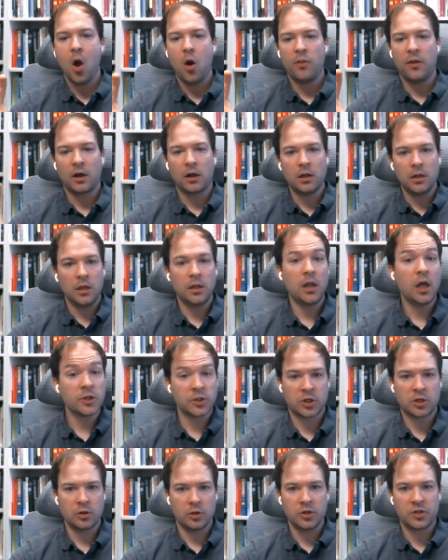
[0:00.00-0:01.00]
the
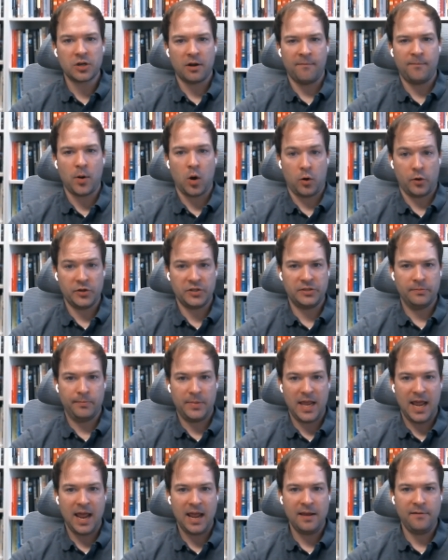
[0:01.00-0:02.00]
clusters of partisan
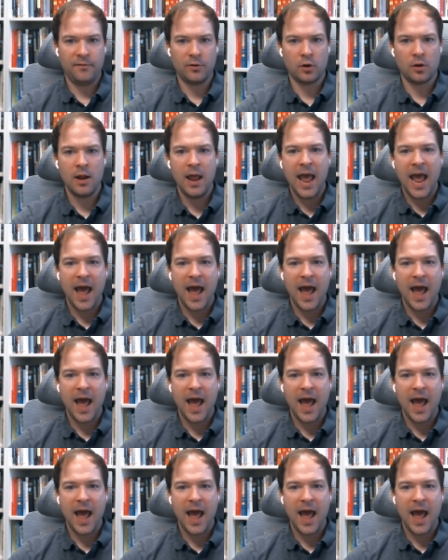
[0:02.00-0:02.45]
behavior,